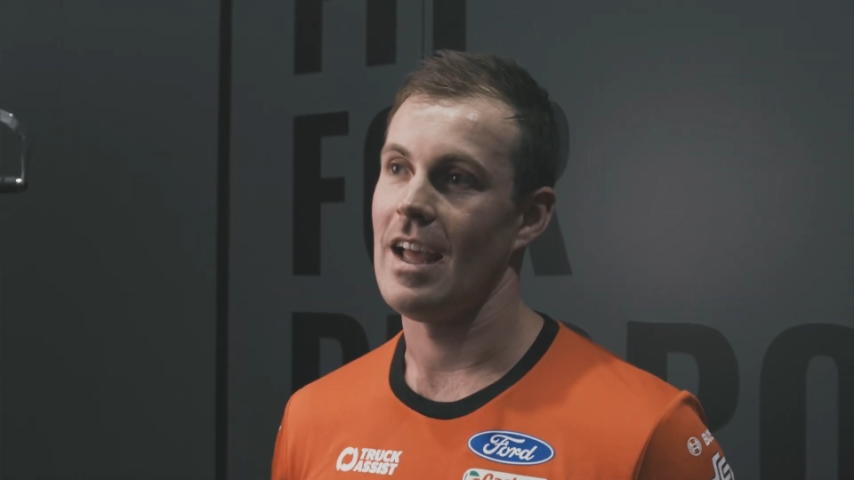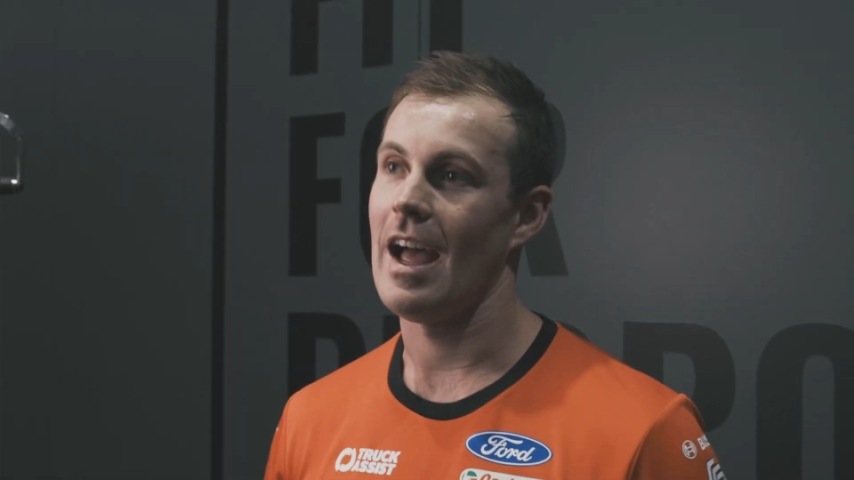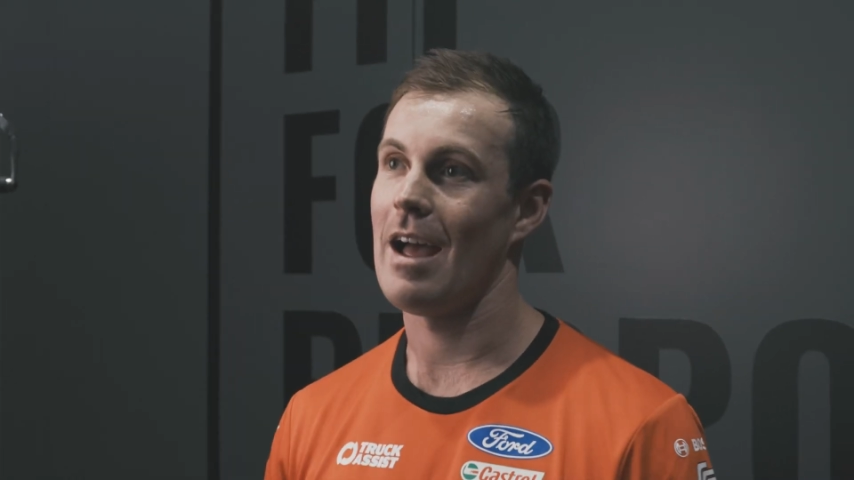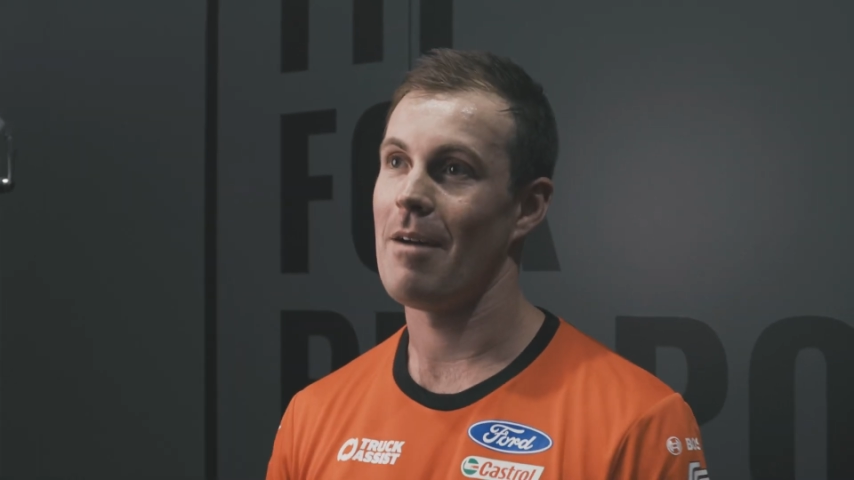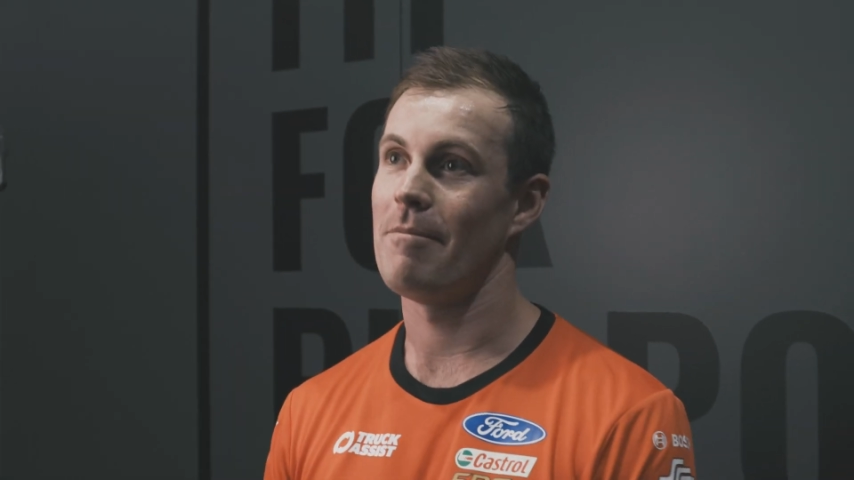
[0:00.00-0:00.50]

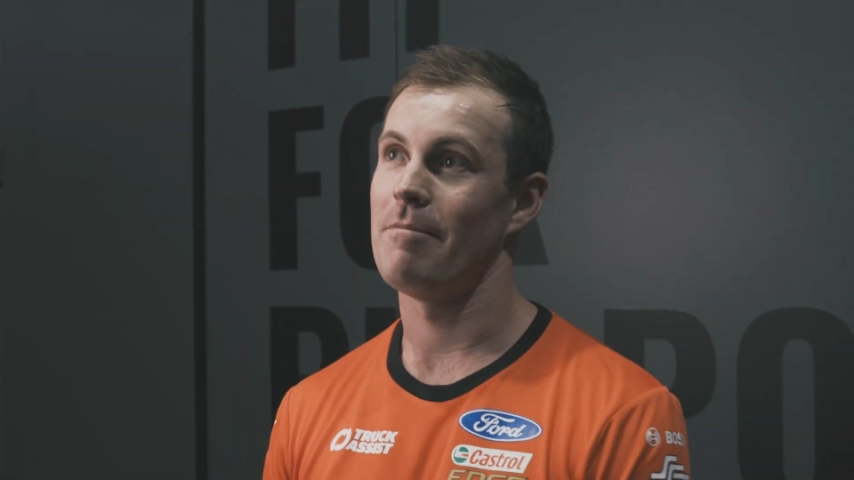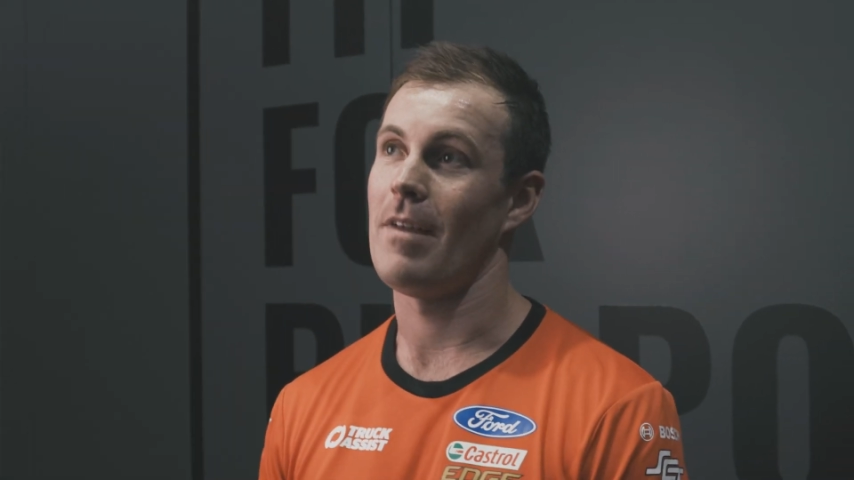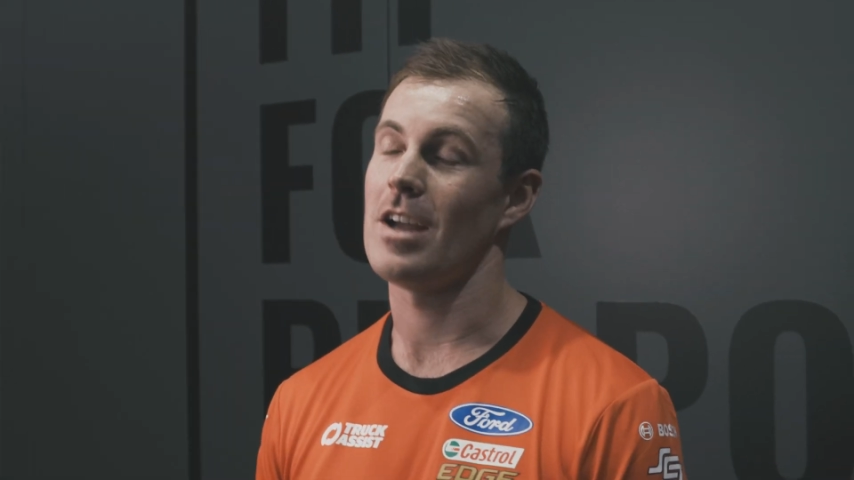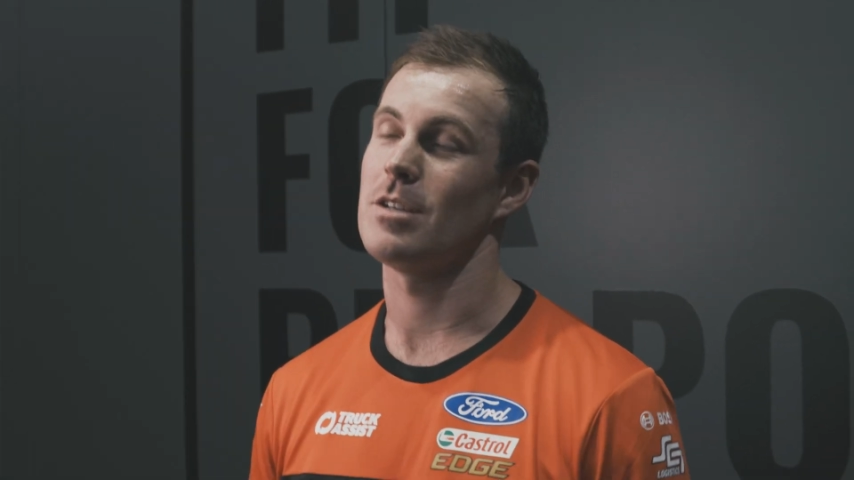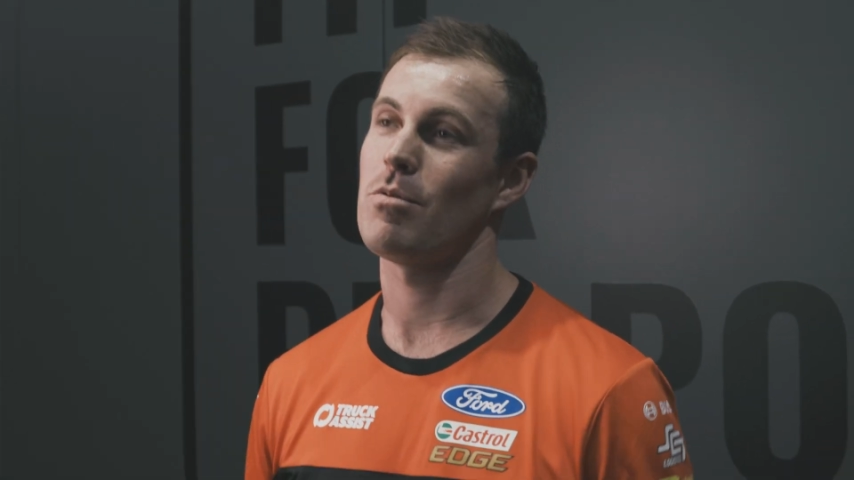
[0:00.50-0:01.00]

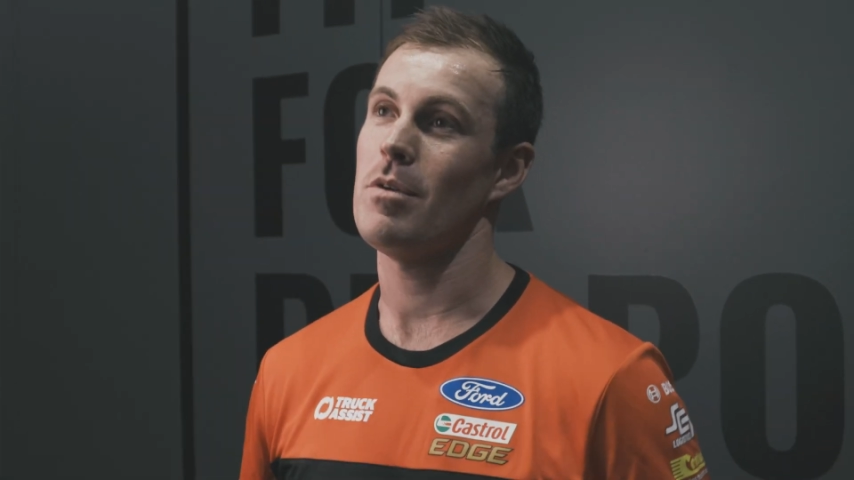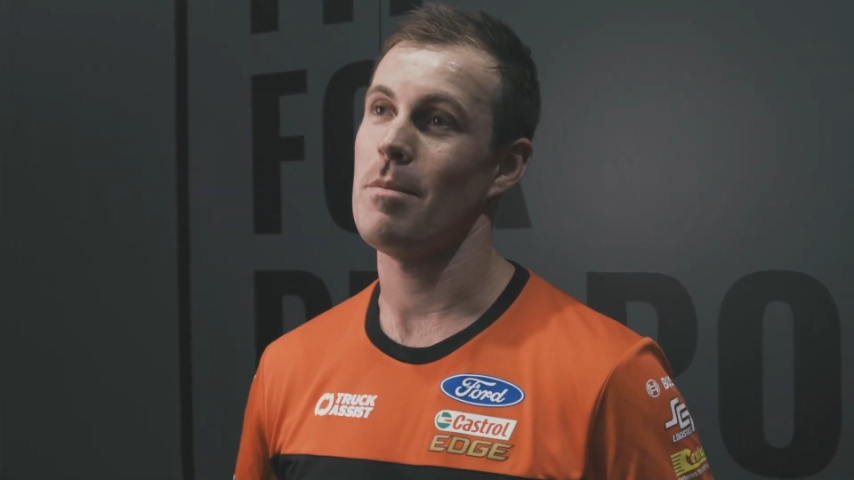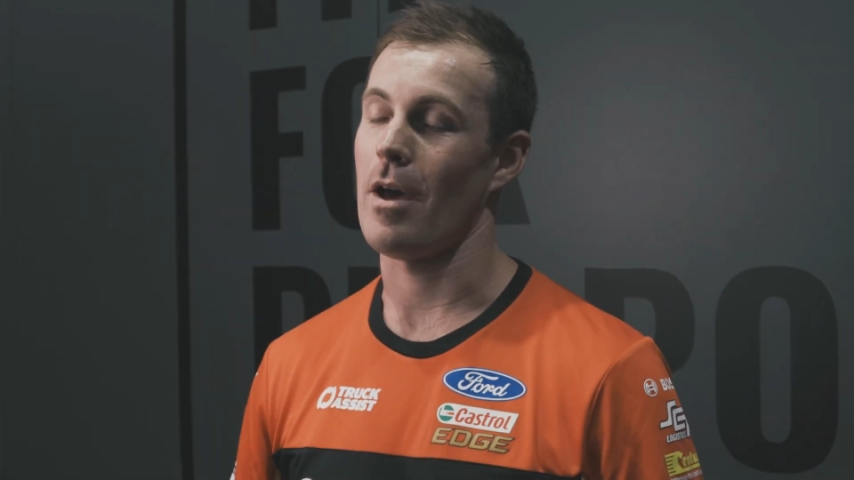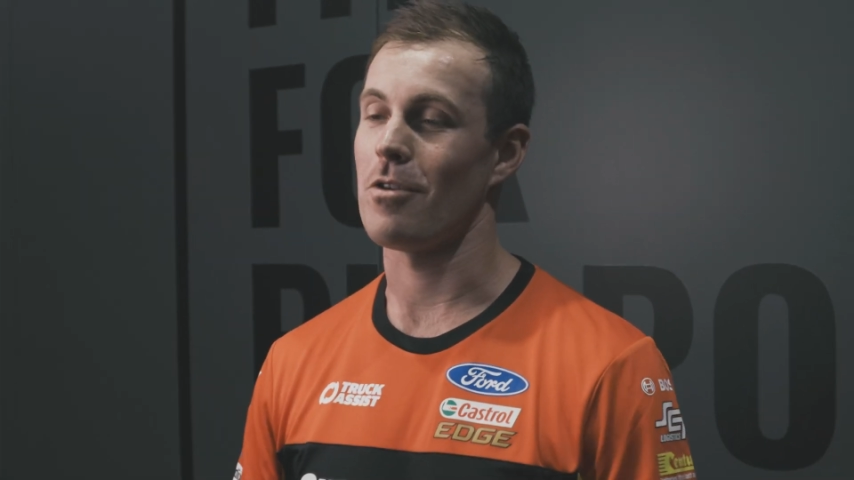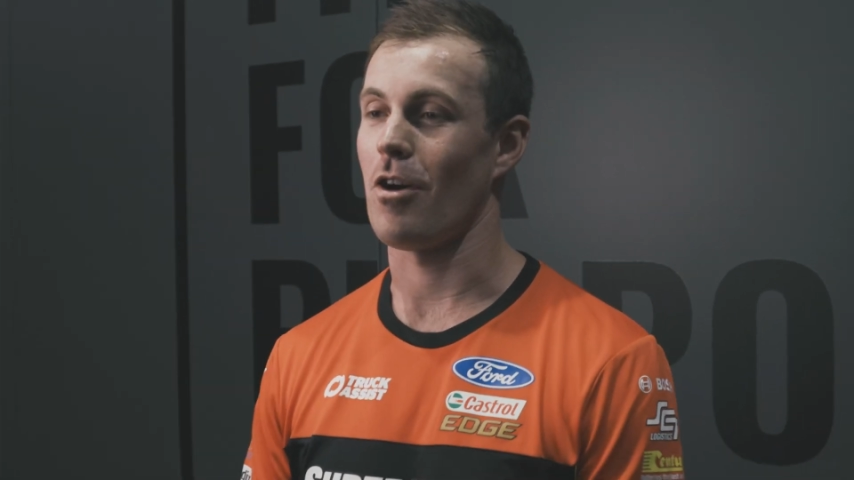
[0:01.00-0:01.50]
Actually, it's probably the
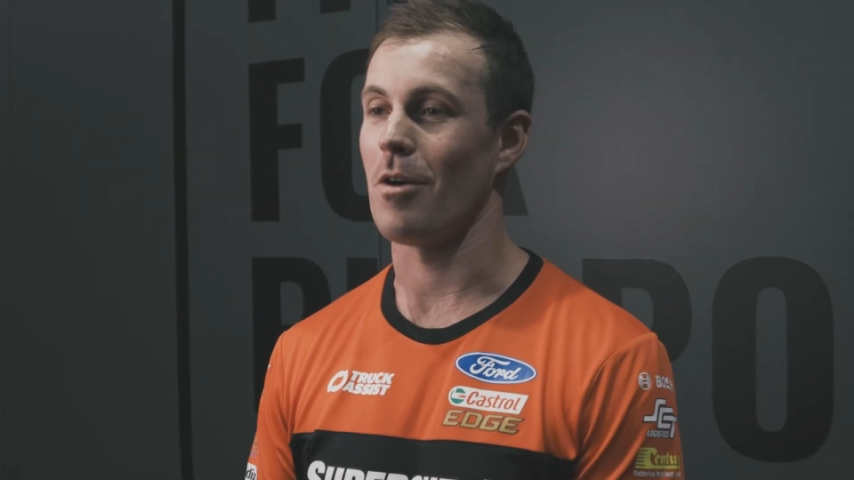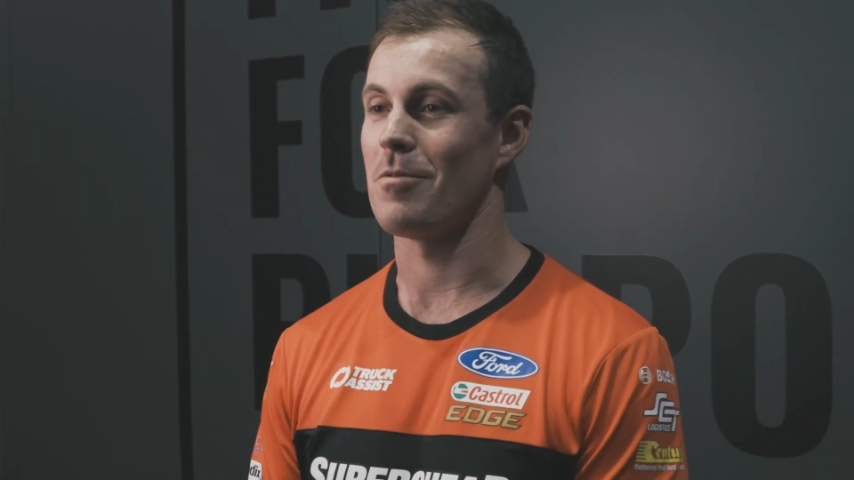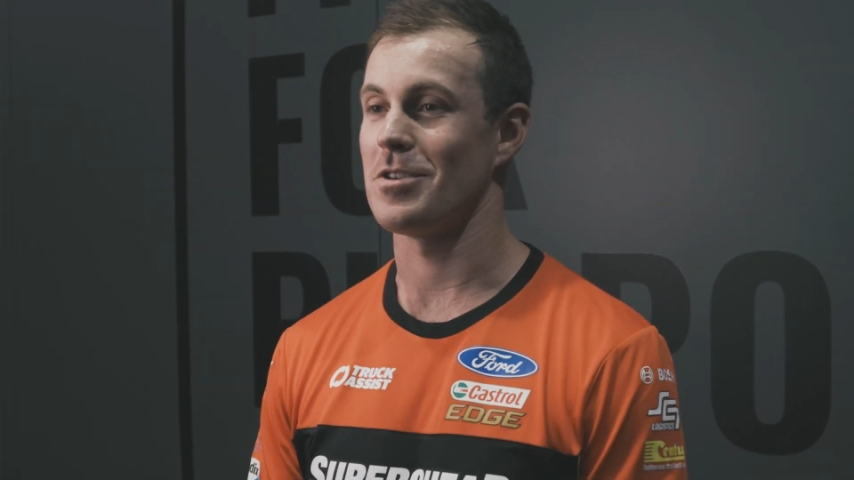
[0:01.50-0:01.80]
battle rope,